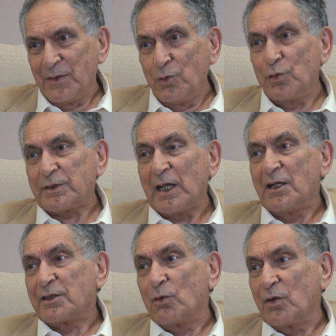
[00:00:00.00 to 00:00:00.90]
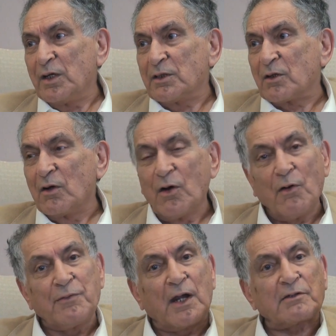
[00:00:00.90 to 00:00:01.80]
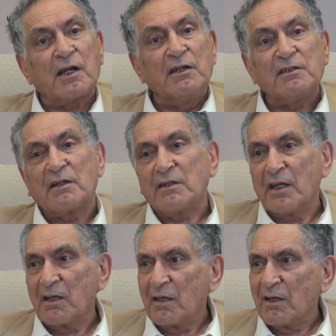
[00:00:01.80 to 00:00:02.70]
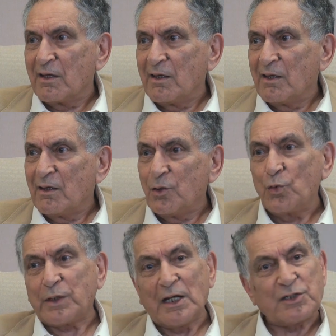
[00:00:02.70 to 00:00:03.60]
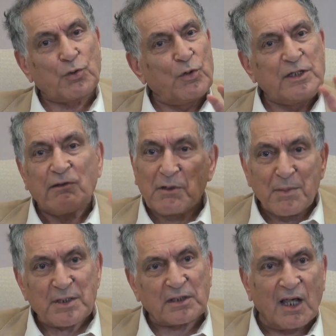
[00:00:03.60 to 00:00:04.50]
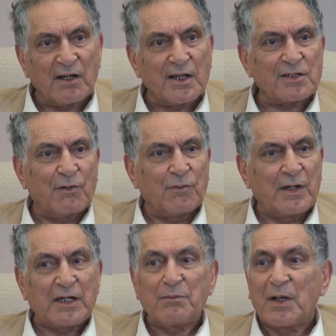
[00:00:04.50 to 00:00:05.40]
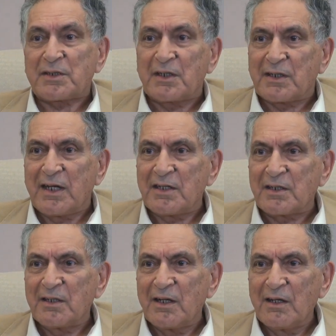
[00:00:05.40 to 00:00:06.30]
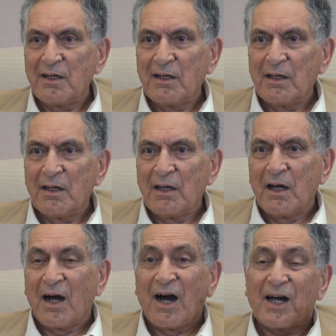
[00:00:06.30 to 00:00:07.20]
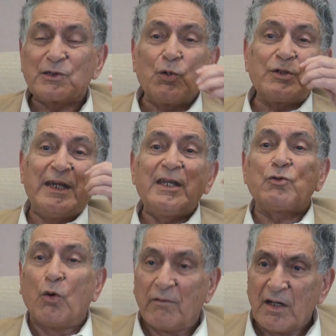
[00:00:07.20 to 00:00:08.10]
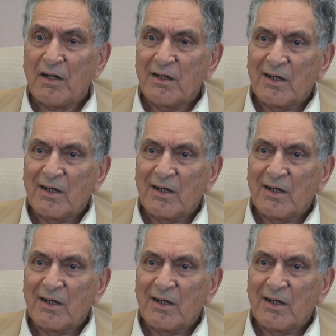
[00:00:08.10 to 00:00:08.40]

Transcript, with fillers: You tell stories of Dr. Ishar Singh. You tell stories of the Mastanas of great master days. Are those days over?